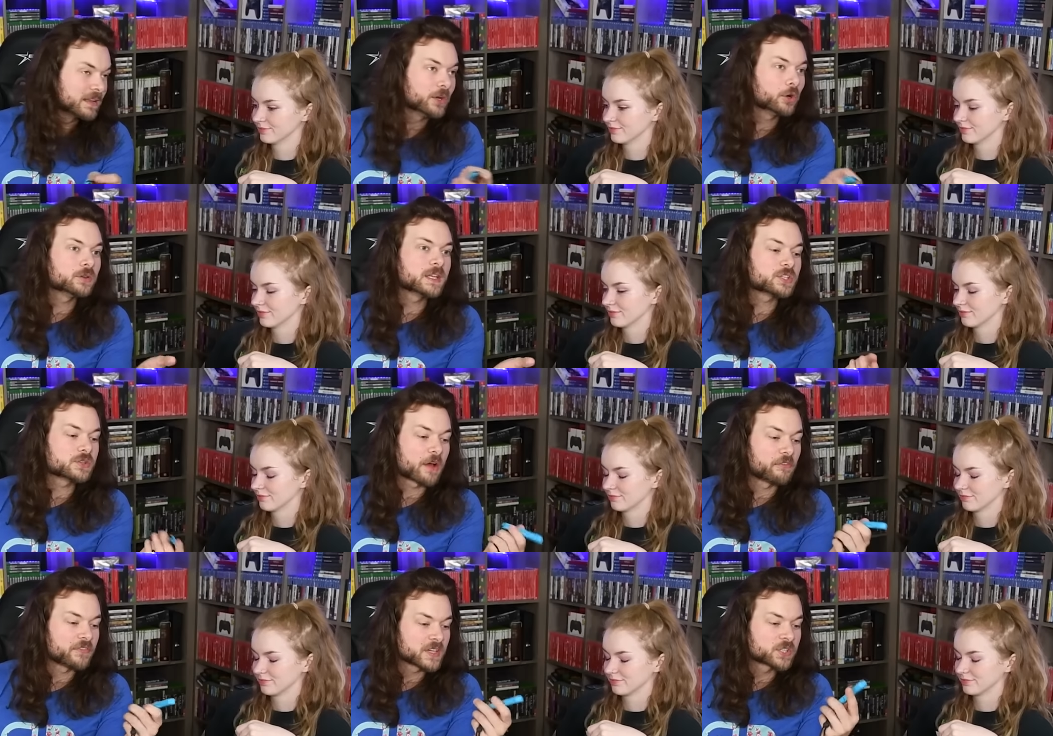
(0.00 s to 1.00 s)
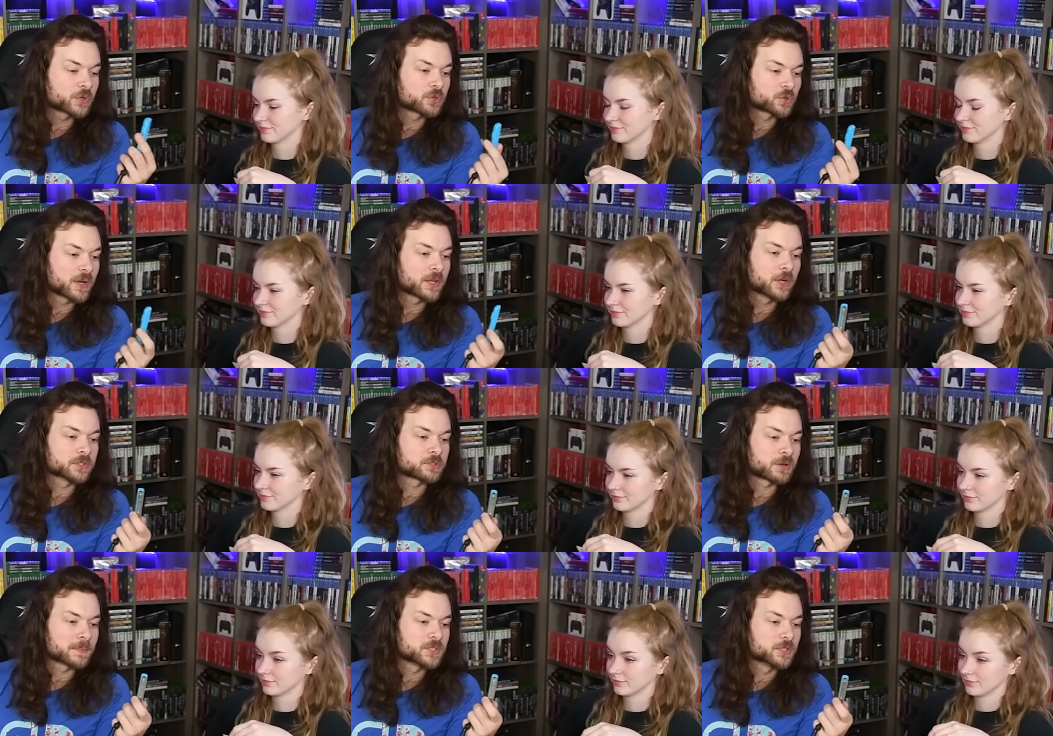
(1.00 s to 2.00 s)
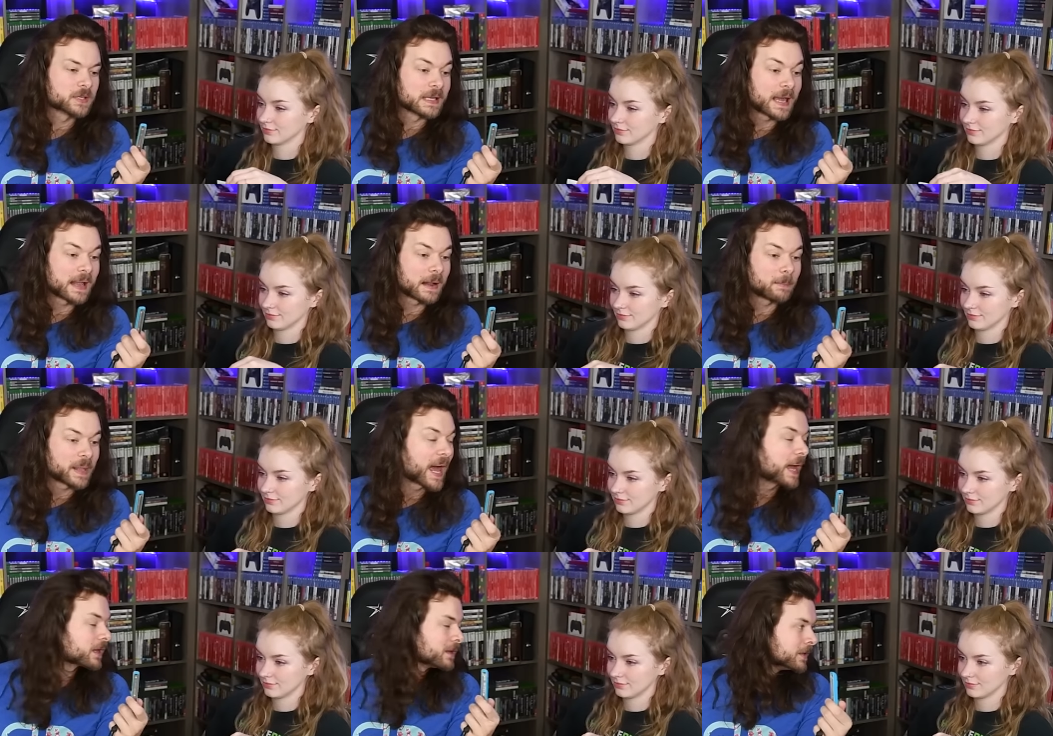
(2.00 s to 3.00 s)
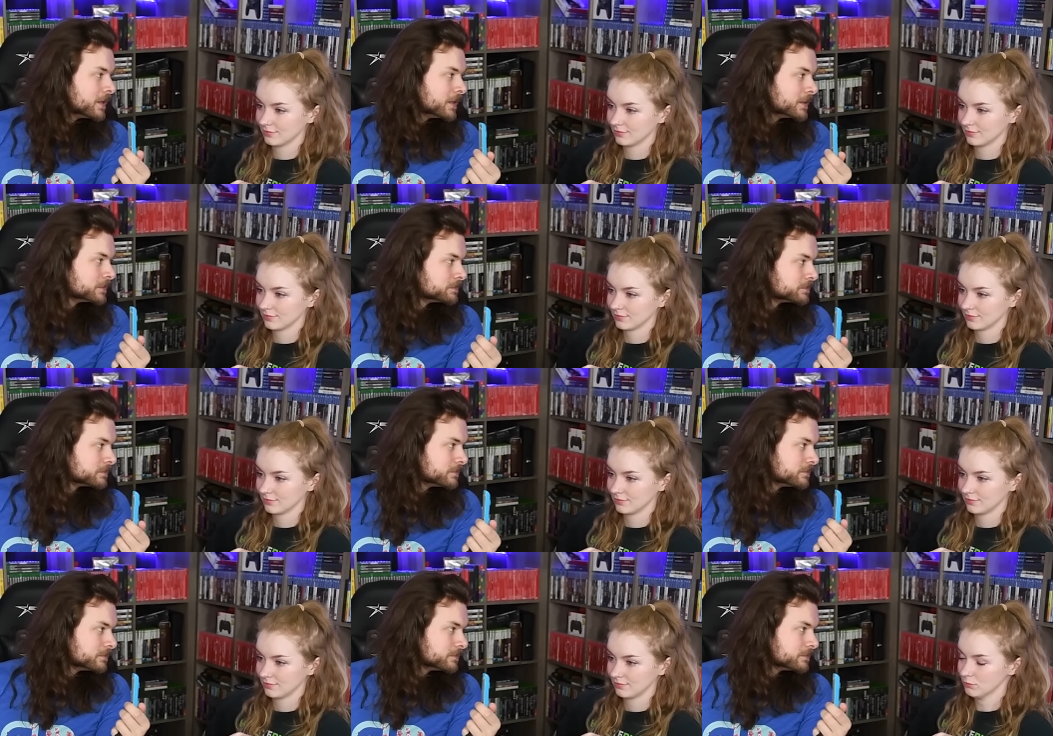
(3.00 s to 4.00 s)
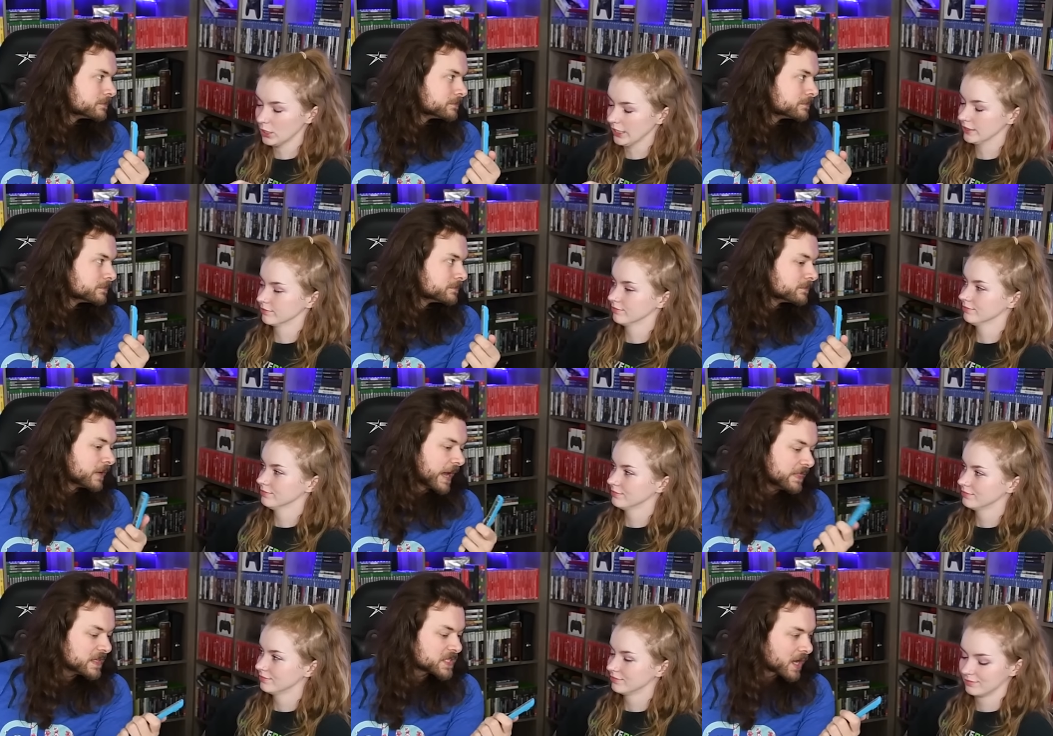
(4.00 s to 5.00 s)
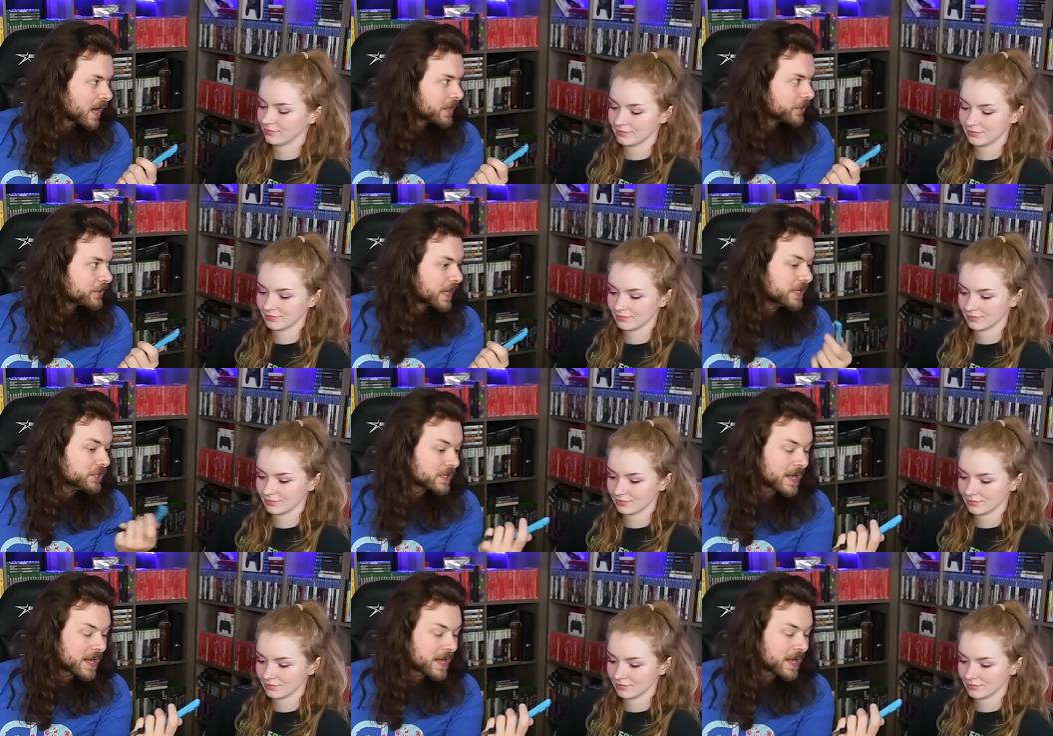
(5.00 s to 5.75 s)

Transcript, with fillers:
Speaker 1: The only official Joy-Con straps you can get are black. Right. And these are colored. And you can